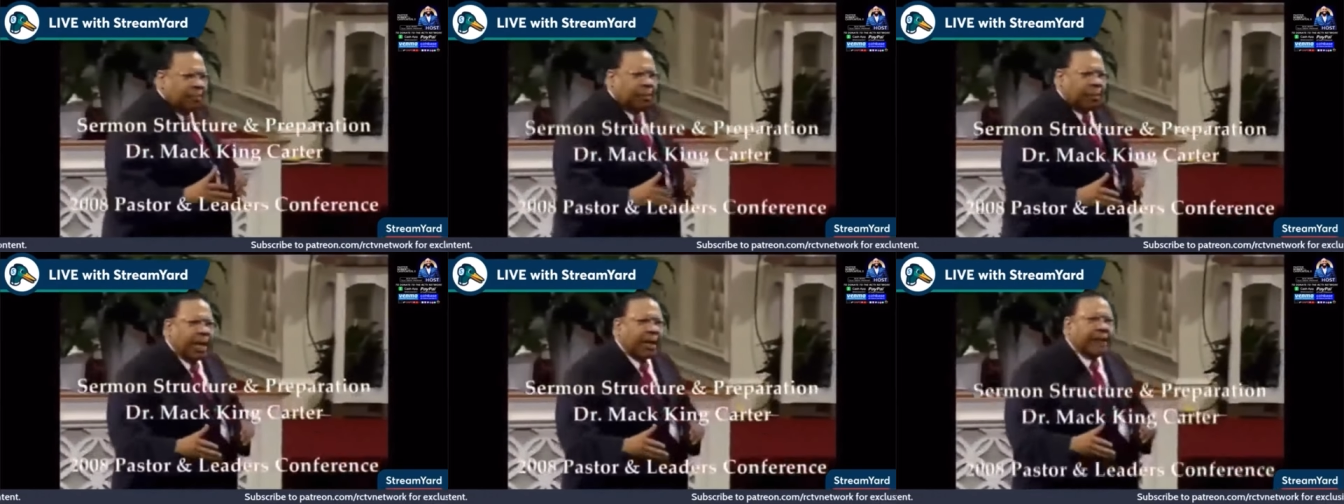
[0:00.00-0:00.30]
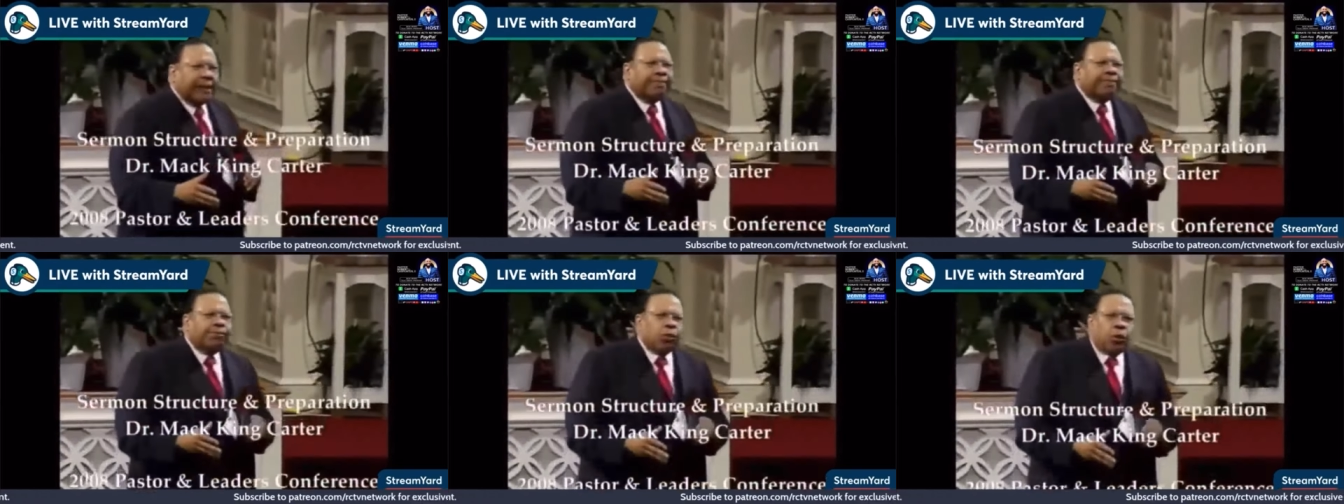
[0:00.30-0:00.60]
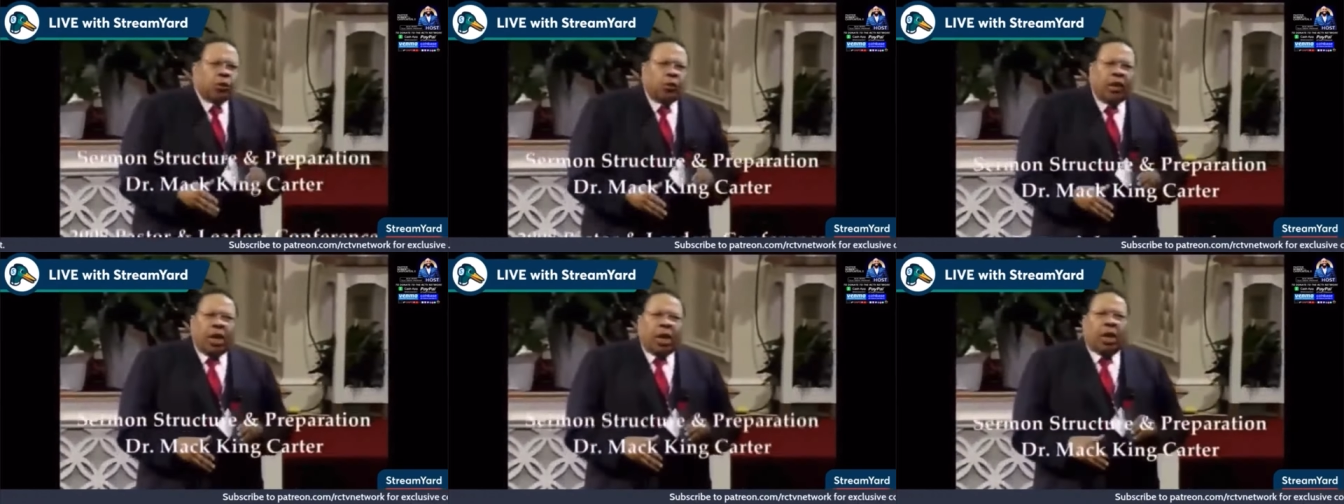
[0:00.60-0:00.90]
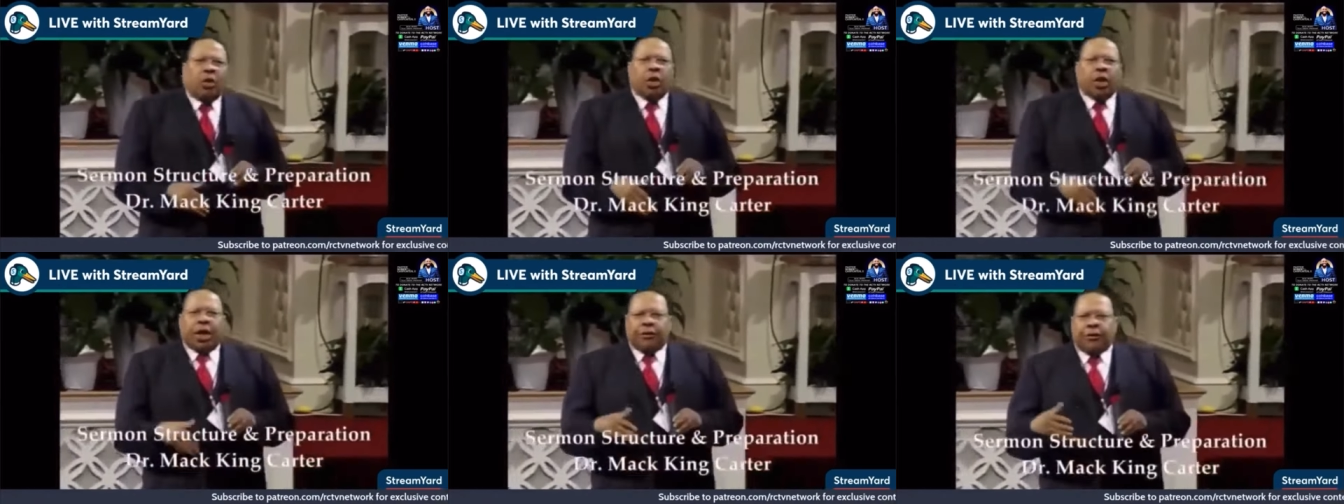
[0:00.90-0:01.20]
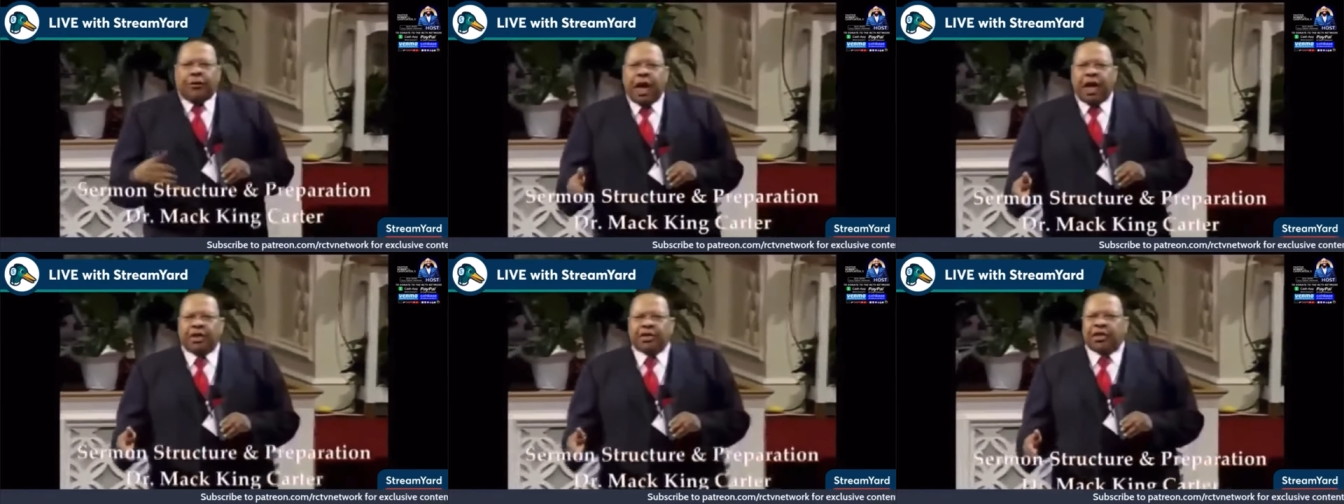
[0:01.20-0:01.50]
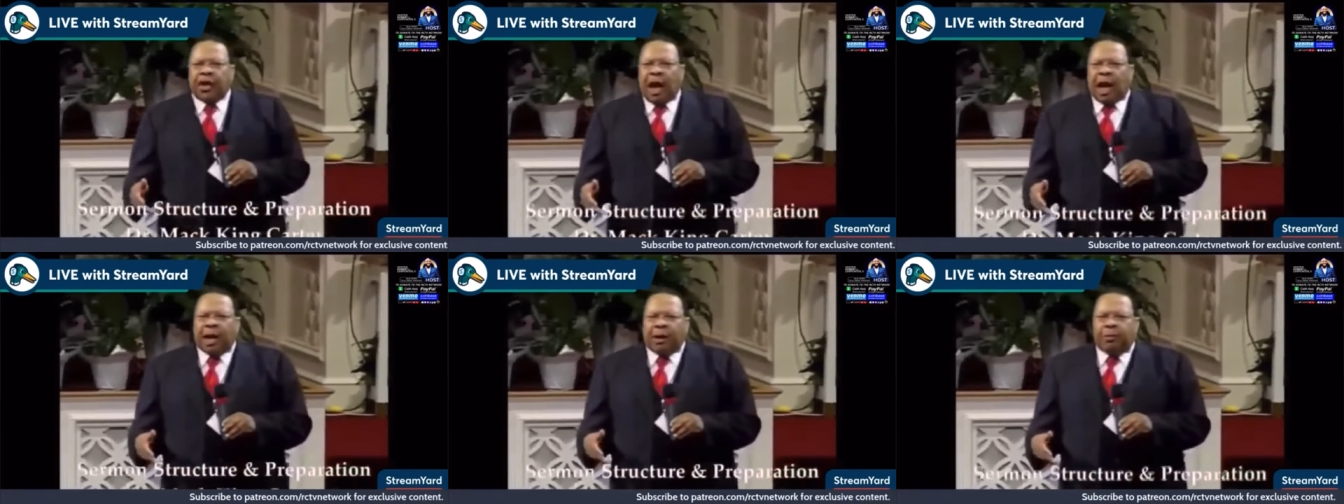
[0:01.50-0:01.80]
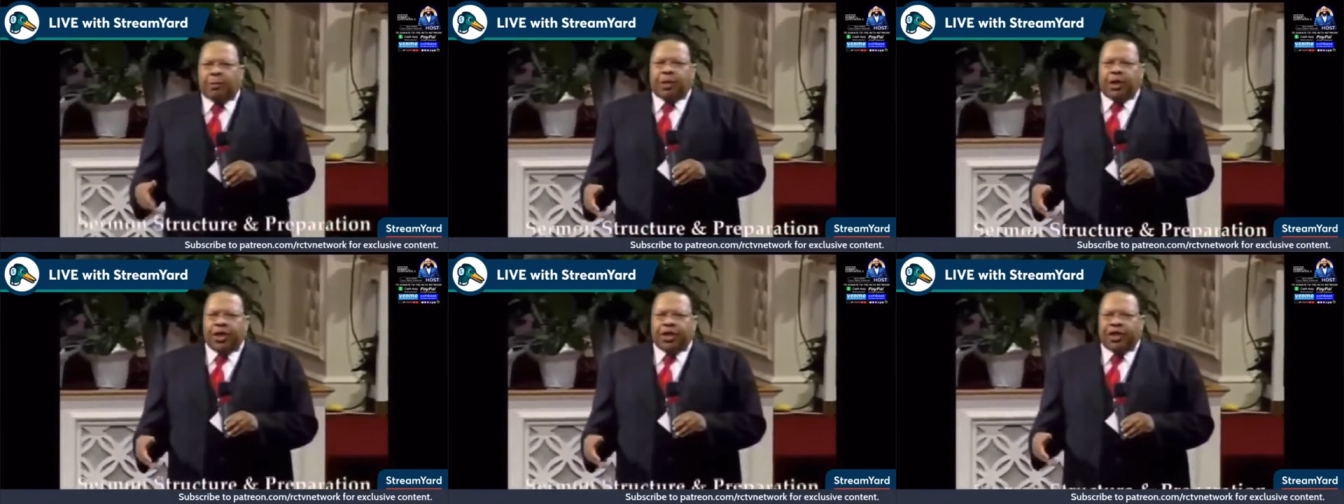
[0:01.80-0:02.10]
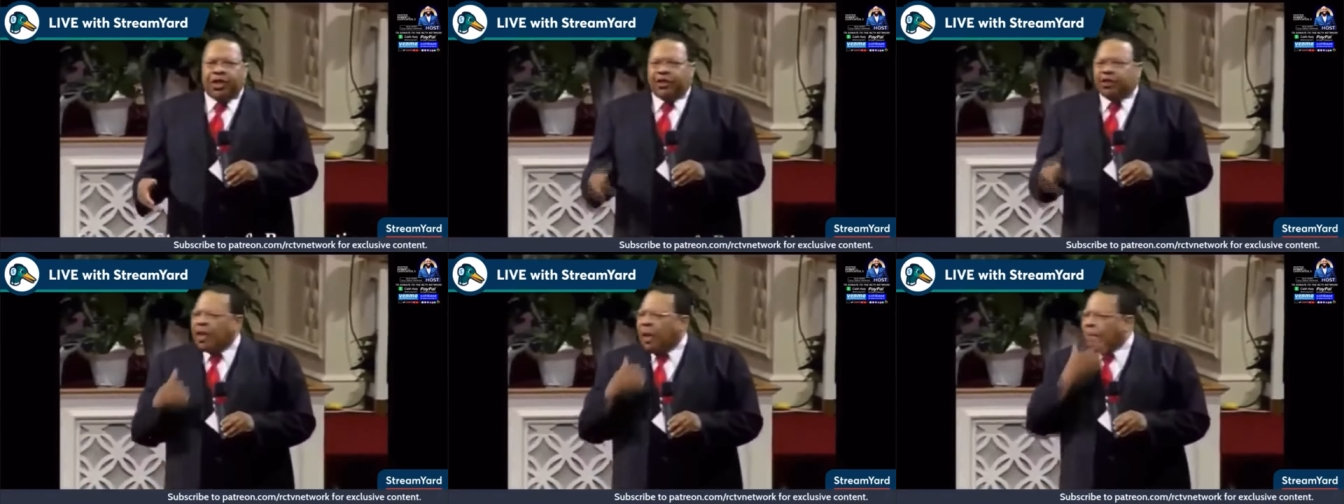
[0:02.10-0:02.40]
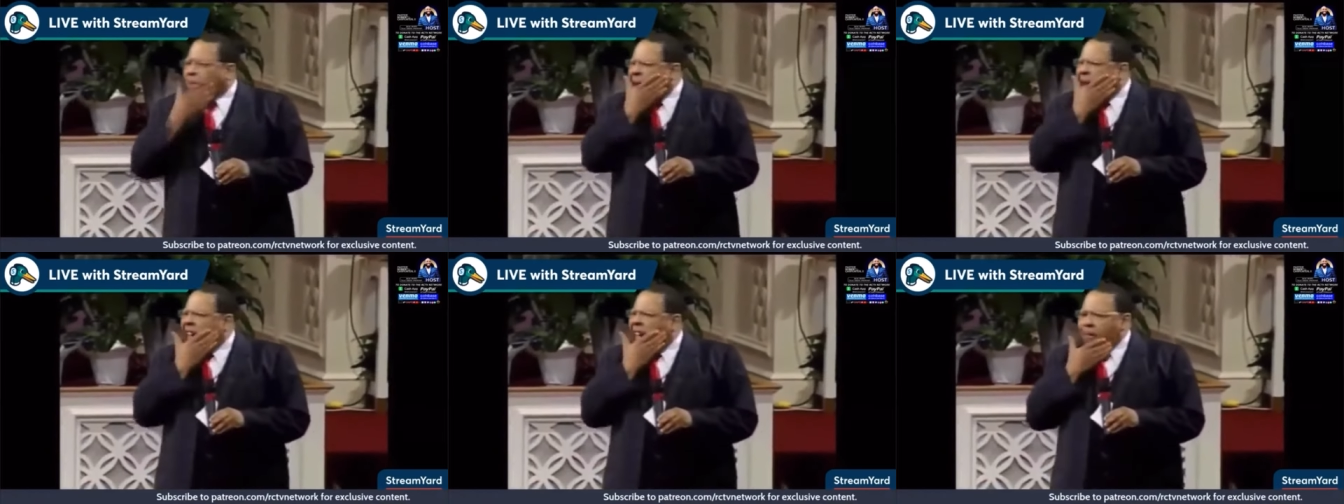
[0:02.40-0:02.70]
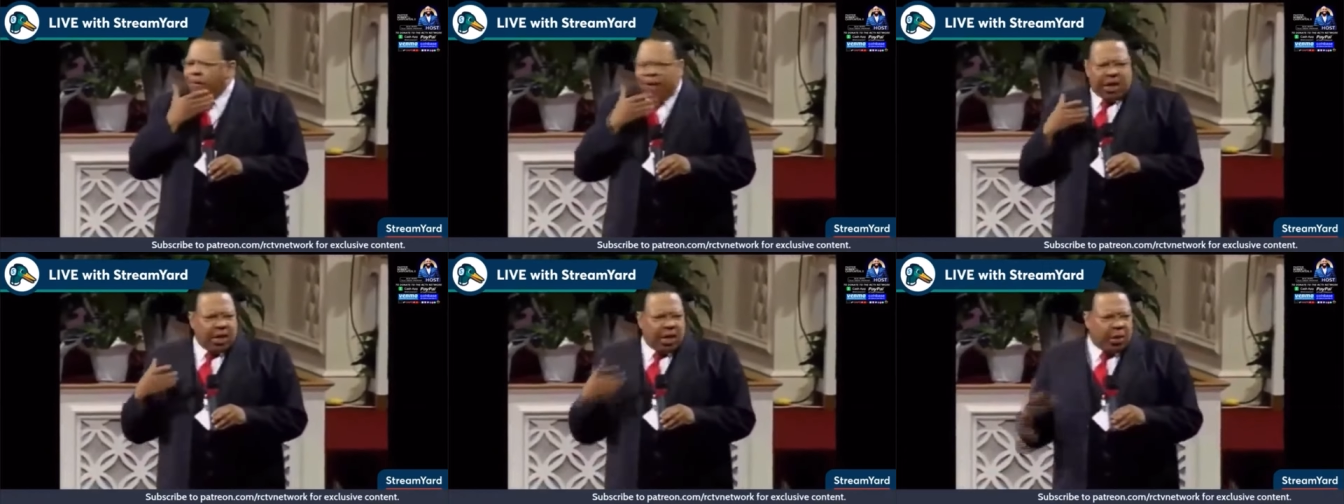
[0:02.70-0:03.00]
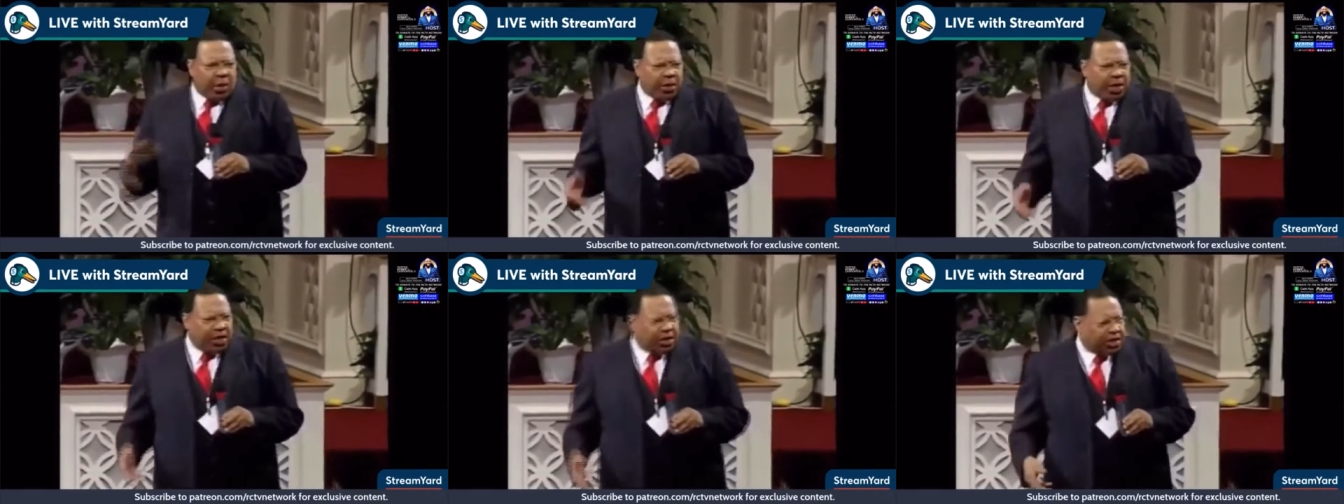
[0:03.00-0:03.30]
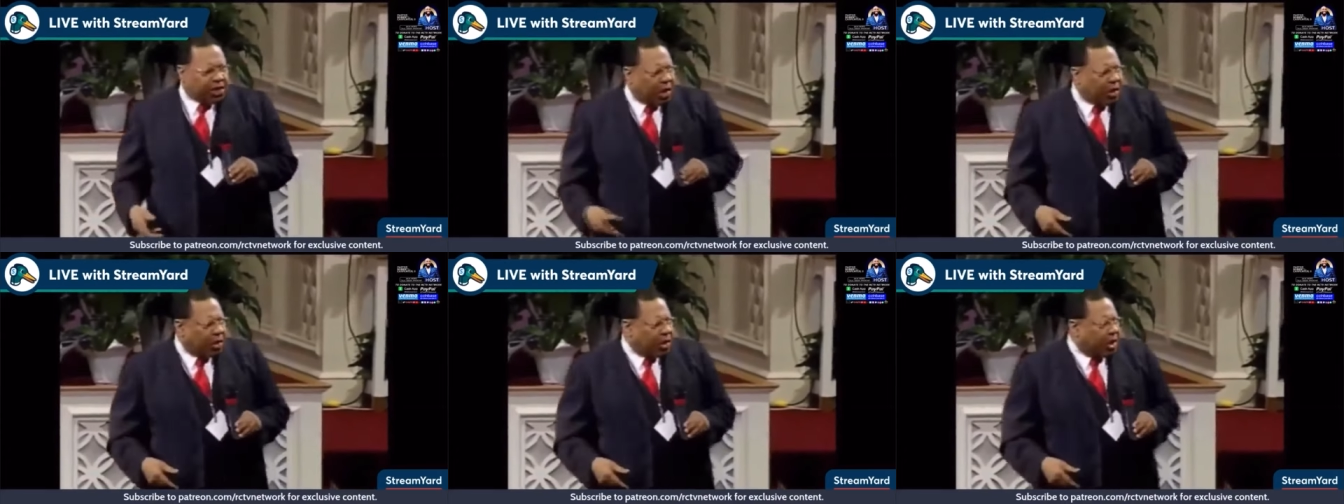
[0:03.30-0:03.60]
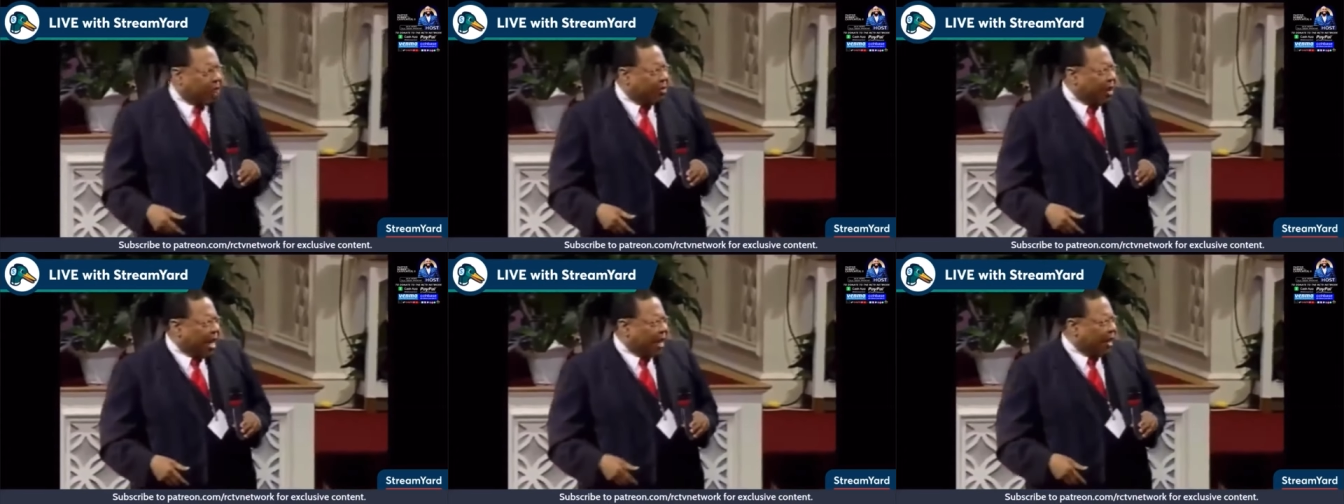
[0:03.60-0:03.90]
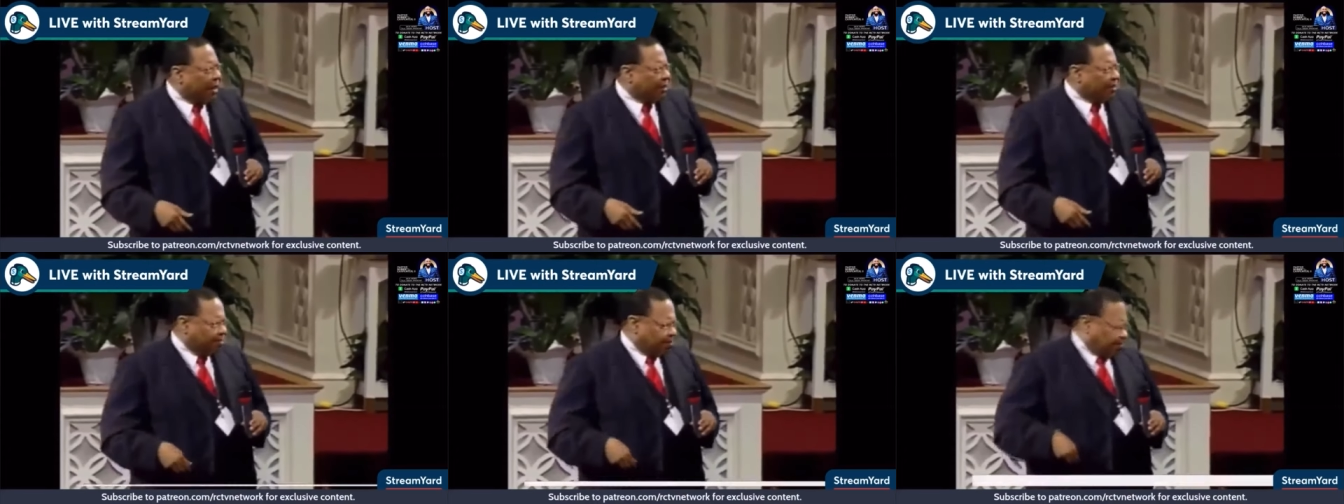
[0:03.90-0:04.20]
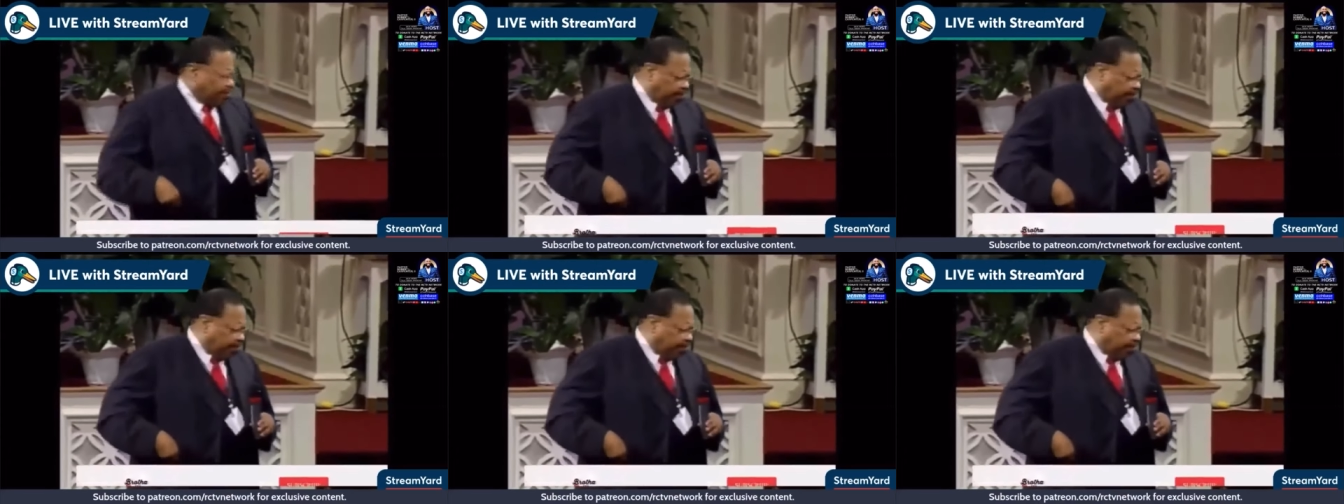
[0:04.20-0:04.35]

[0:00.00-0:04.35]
said, but when he first started preaching, said, babe didn't know what he's talking about.